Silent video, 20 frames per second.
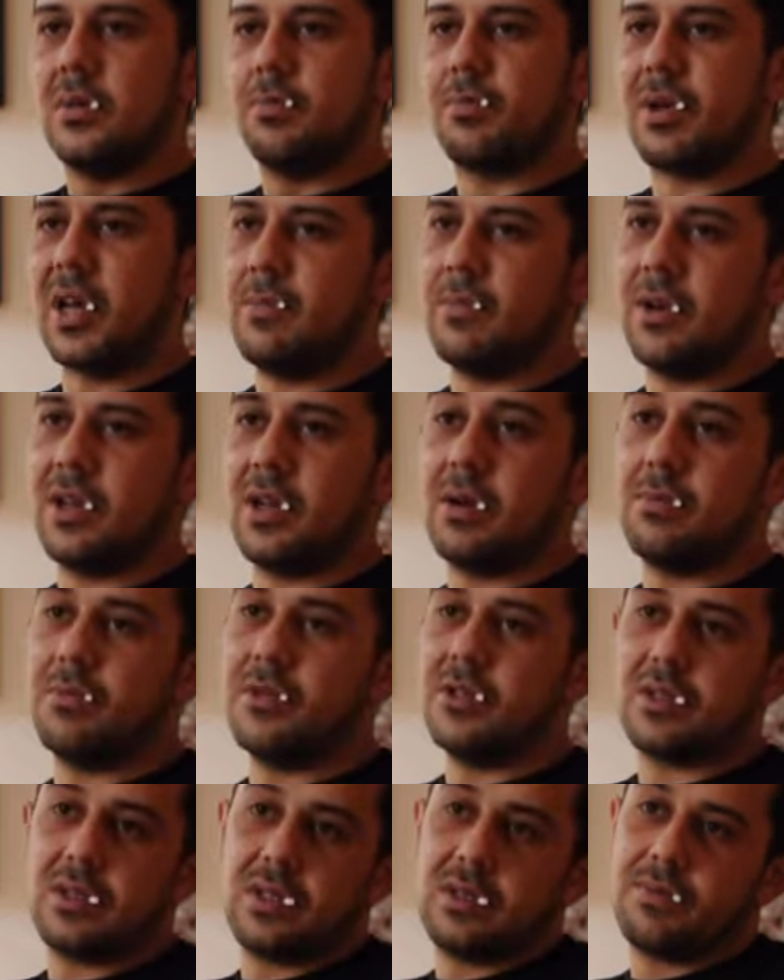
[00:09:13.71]
paint by
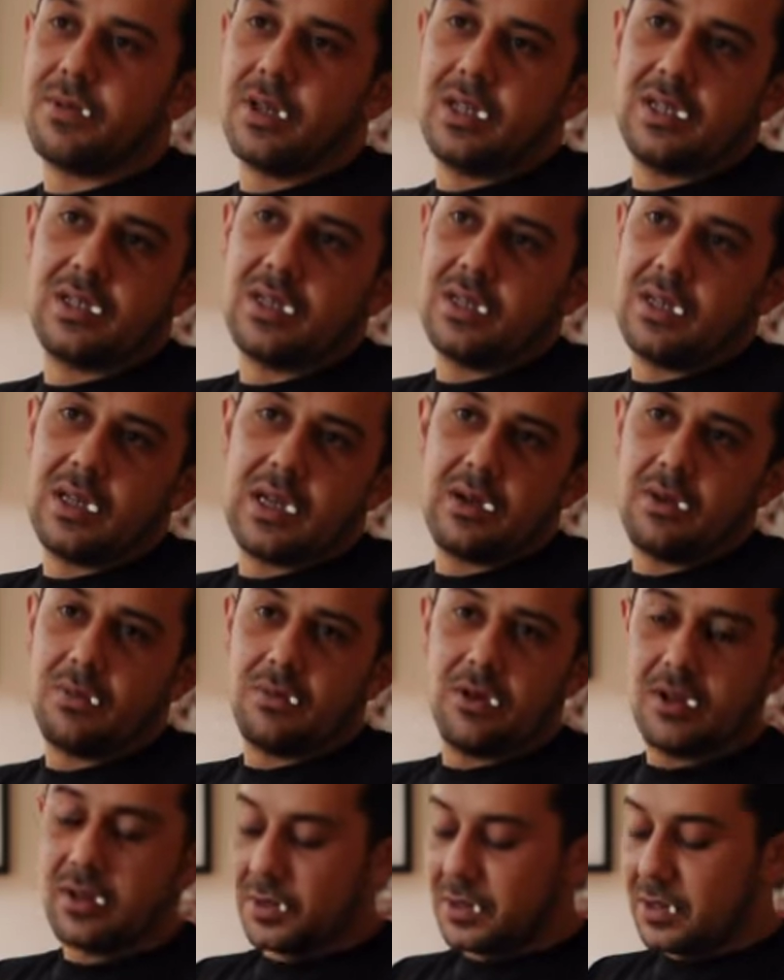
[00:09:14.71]
numbers is basically how it
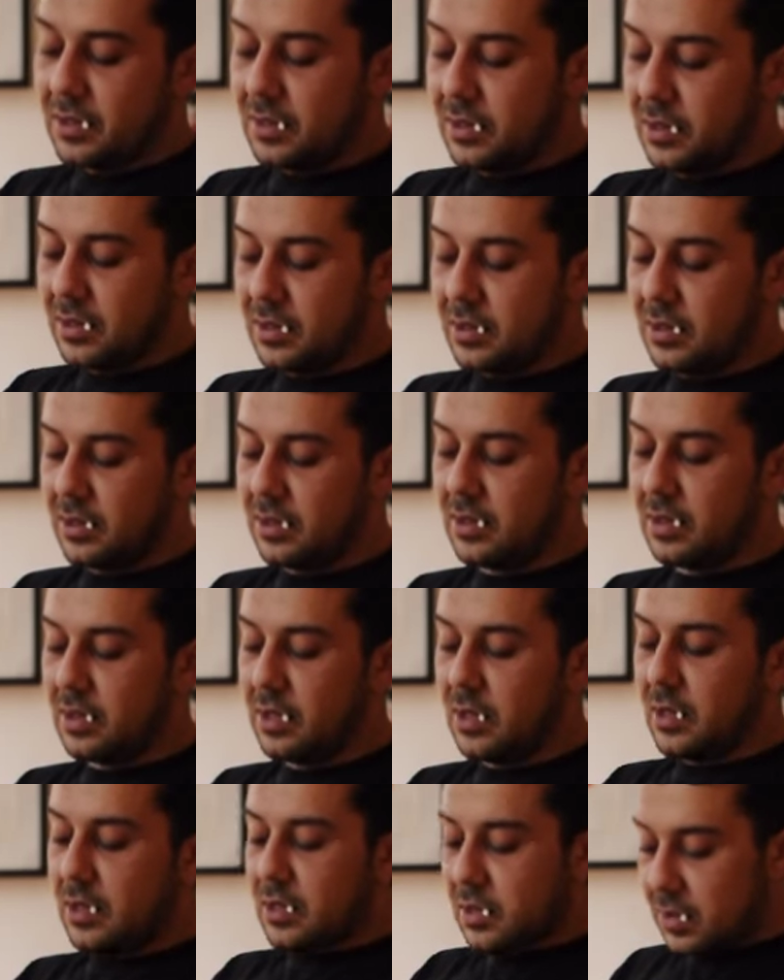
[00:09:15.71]
works.
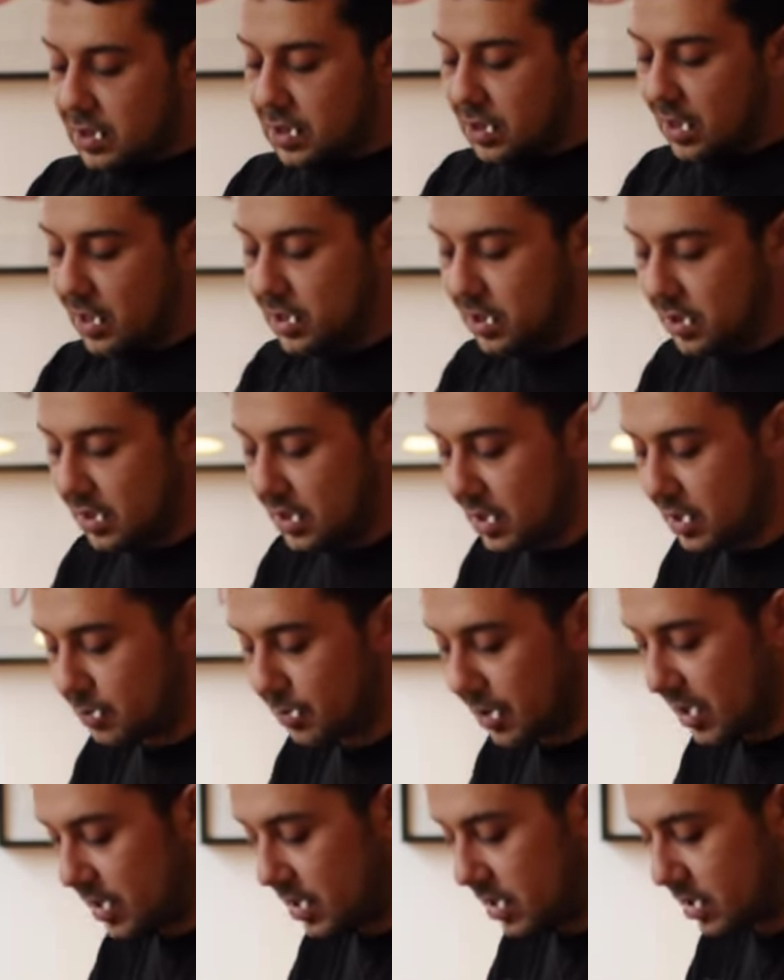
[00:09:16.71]
So I started doing these
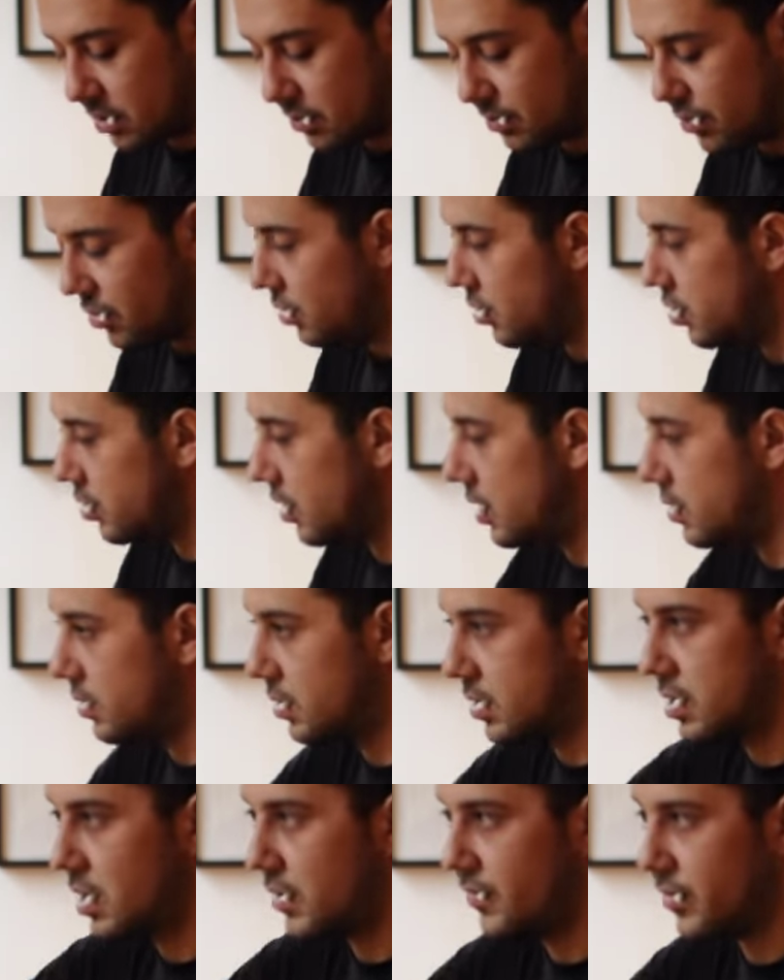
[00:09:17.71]
paintings and portraits,
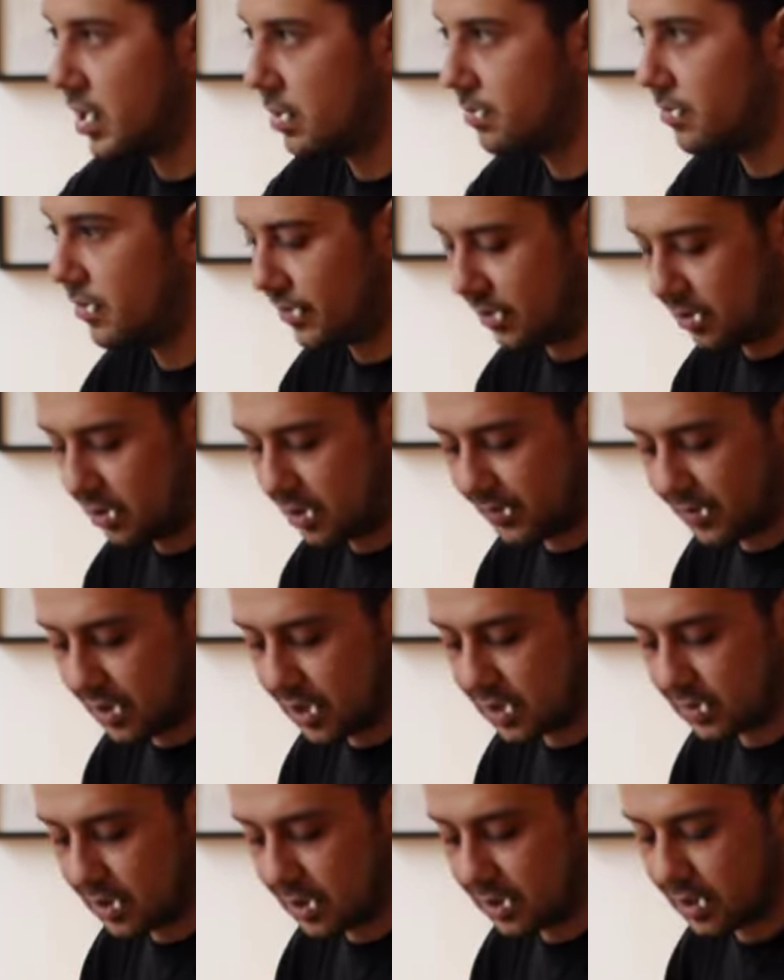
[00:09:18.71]
which I'd never done before. The
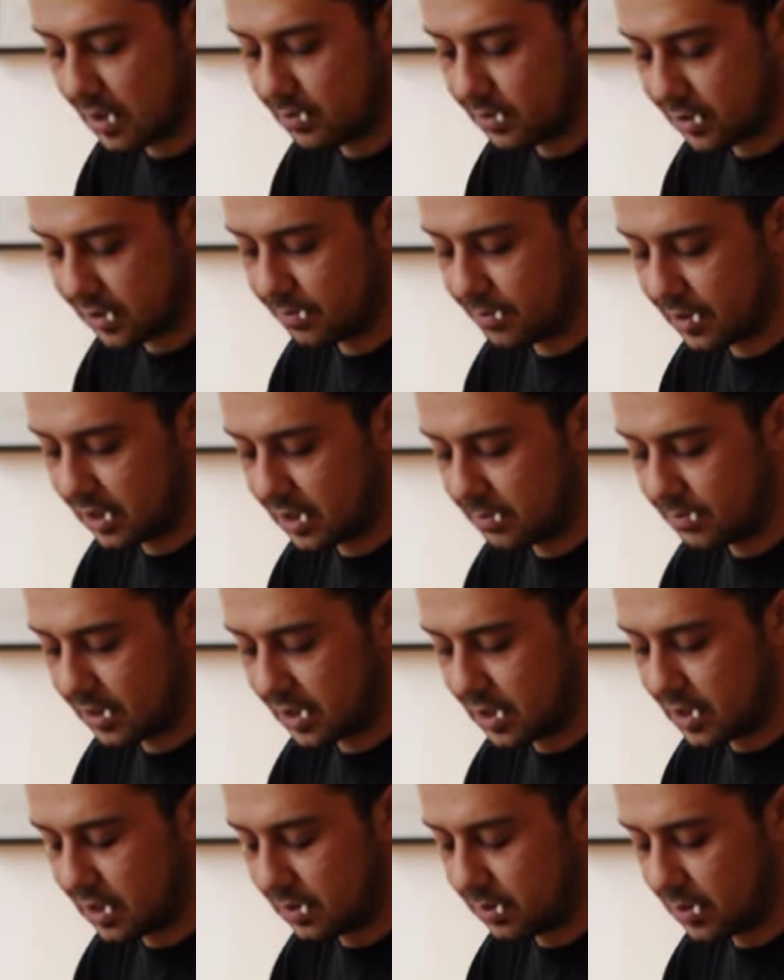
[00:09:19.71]
first one I'd done was of my
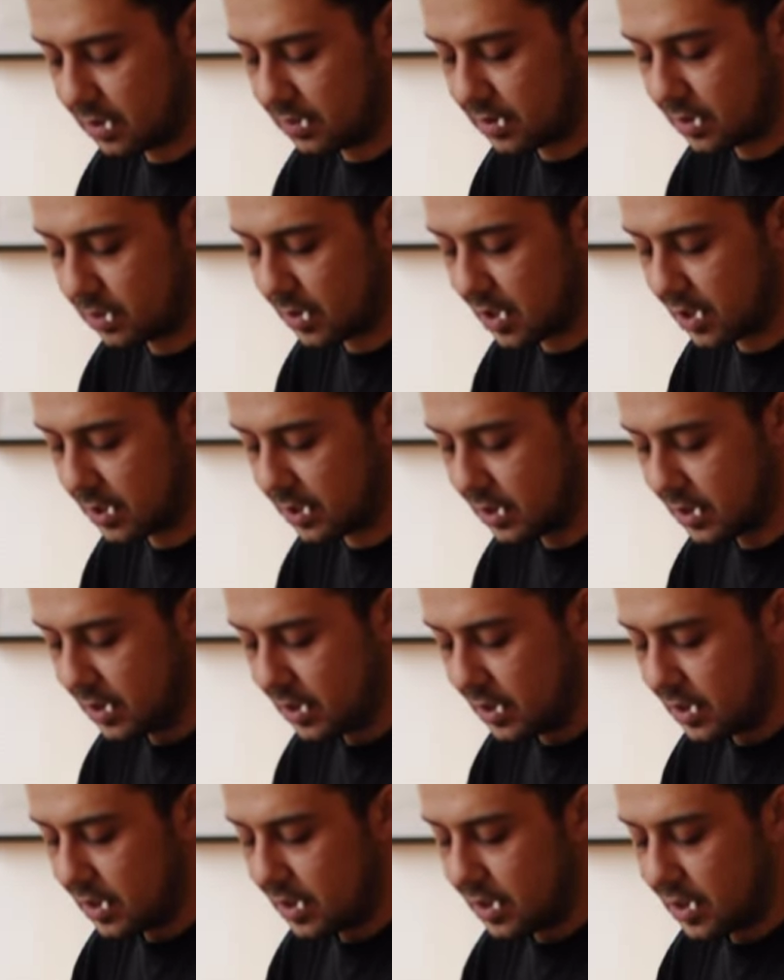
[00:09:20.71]
kid when he was 1.
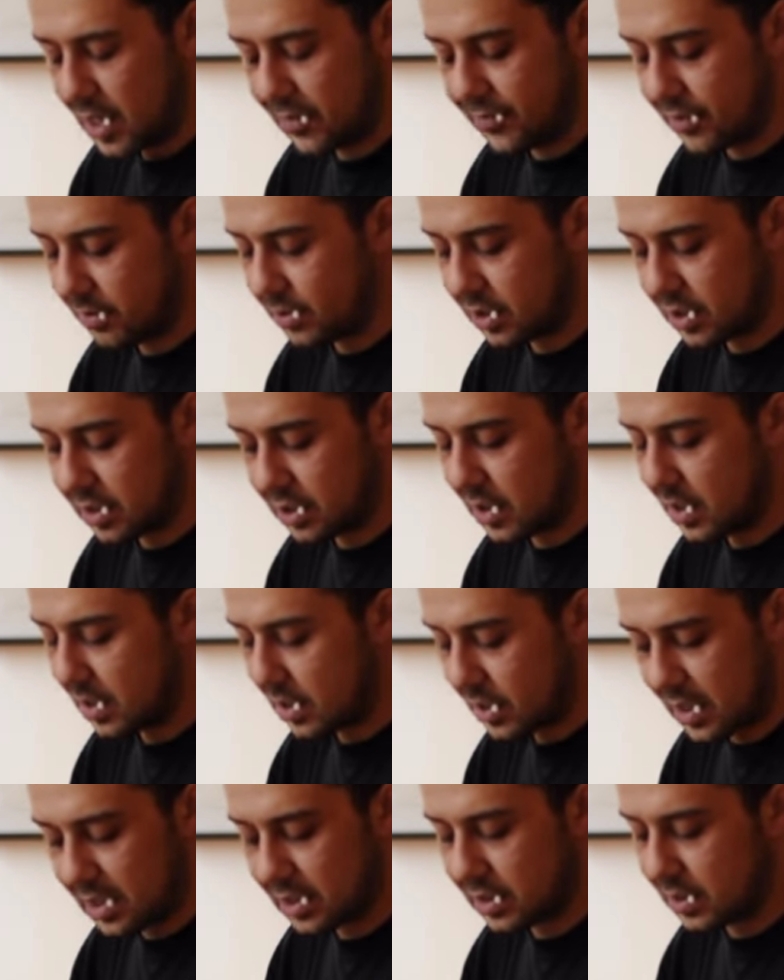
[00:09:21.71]
Everyone was just
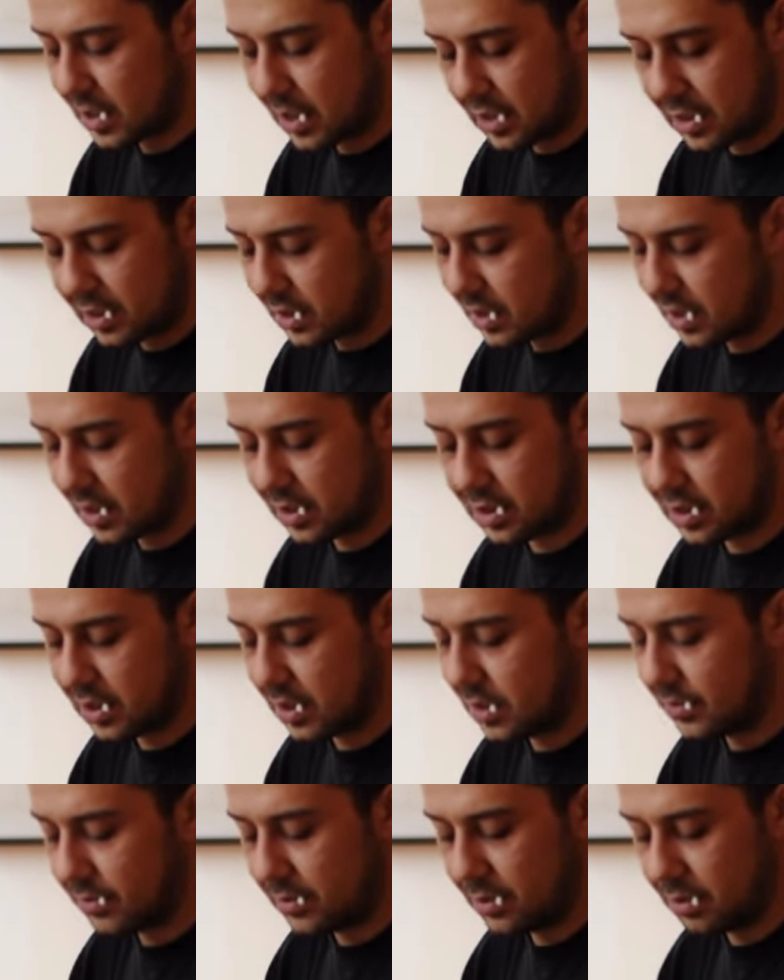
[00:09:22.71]
like, Daz, get into that
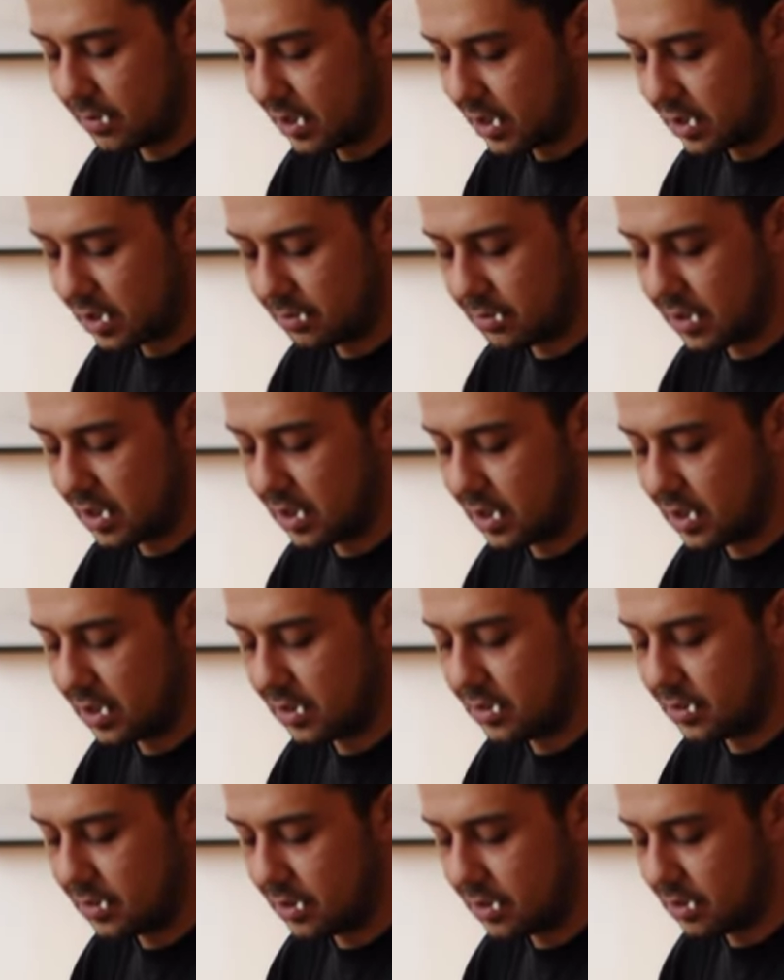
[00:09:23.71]
shit, you'll make some money,
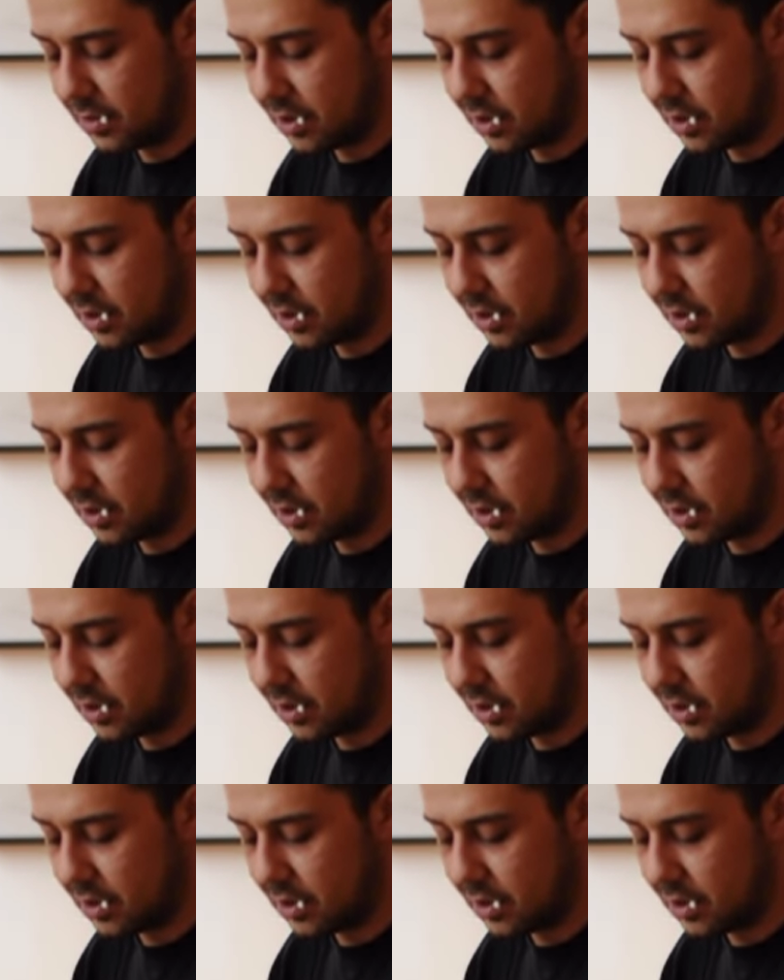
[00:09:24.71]
it'll be